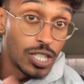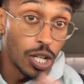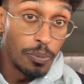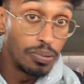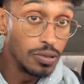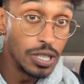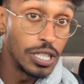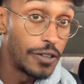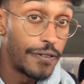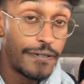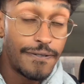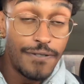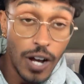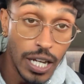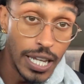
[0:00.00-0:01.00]
is completely
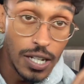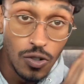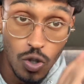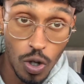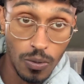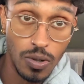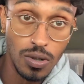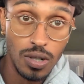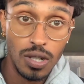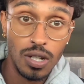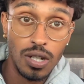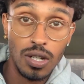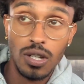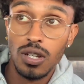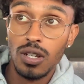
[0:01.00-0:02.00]
fucking normal.
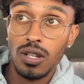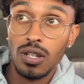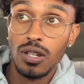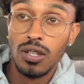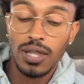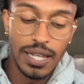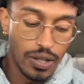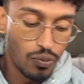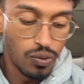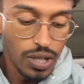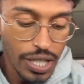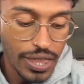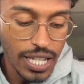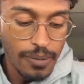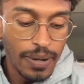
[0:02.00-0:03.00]
Like,
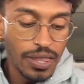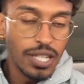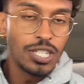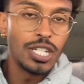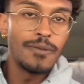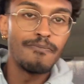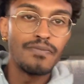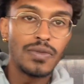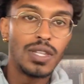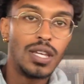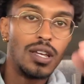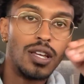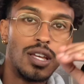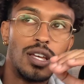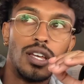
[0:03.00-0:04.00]
really think about that shit,
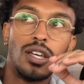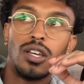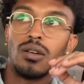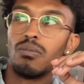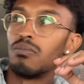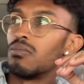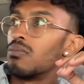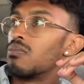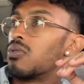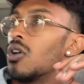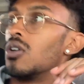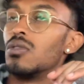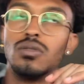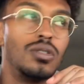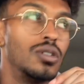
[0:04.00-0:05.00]

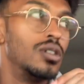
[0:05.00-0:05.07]
bro.